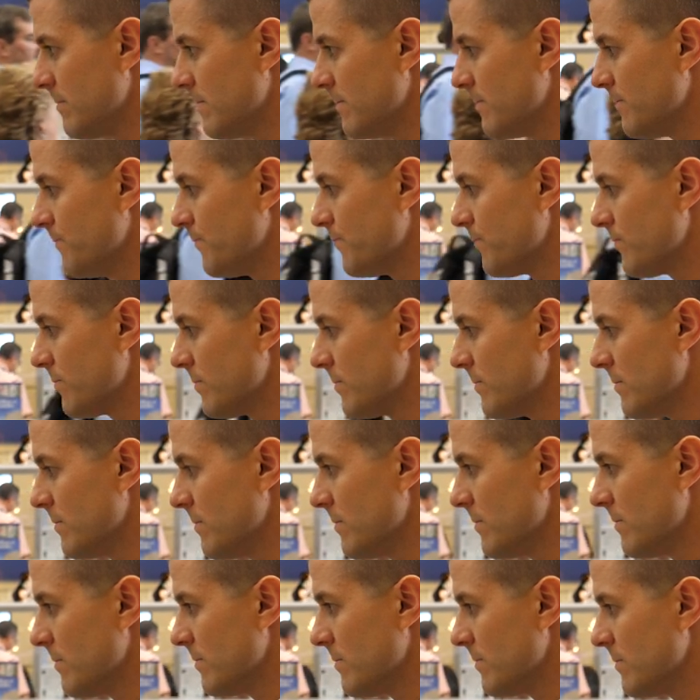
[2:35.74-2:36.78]

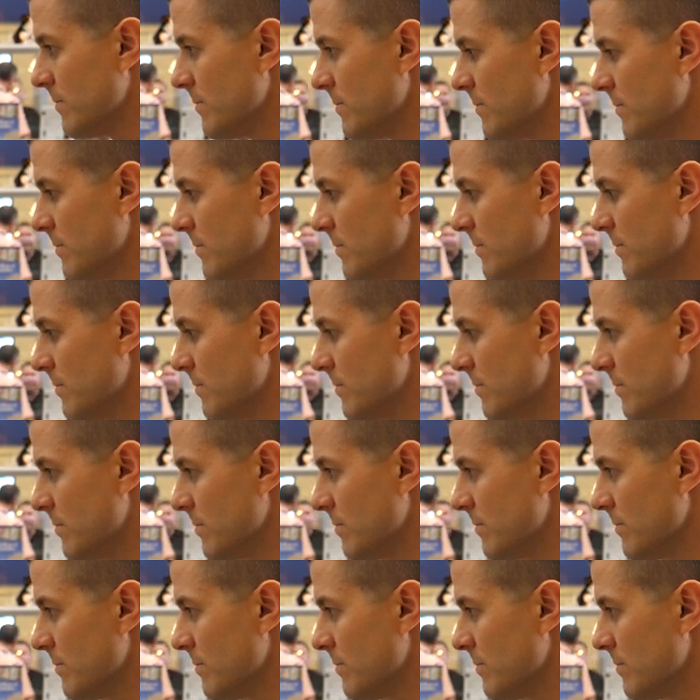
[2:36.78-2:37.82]

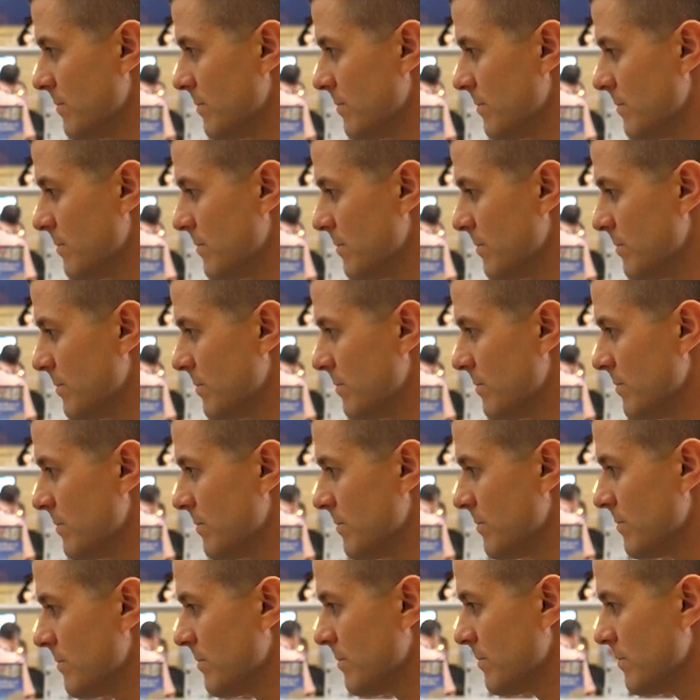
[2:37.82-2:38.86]

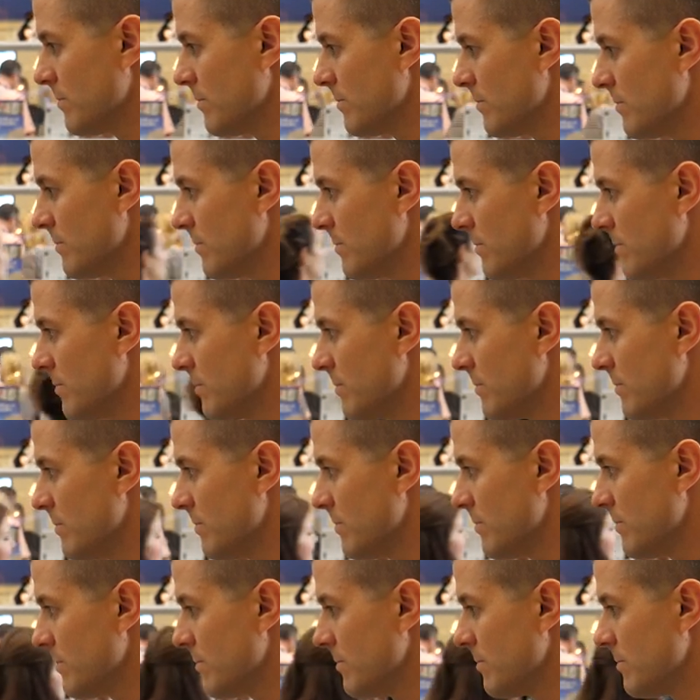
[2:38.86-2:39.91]

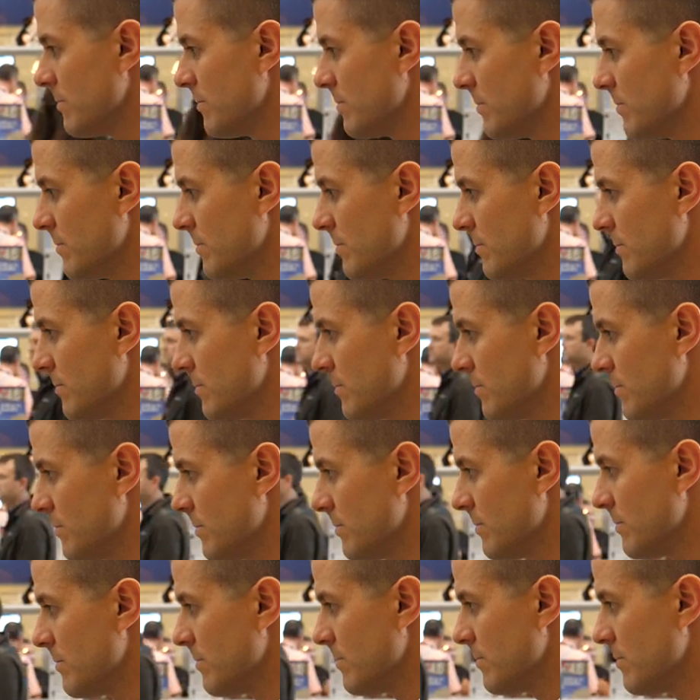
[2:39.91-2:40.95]

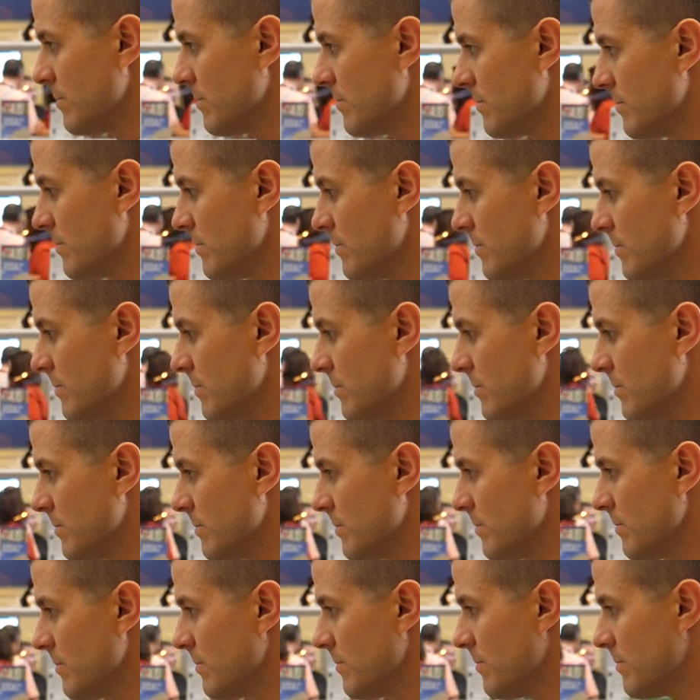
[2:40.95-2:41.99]

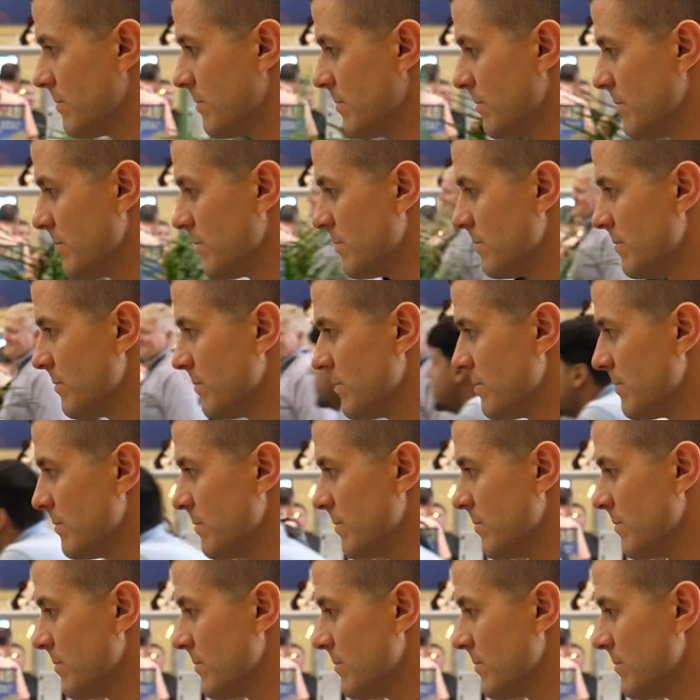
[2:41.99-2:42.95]
(not speaking)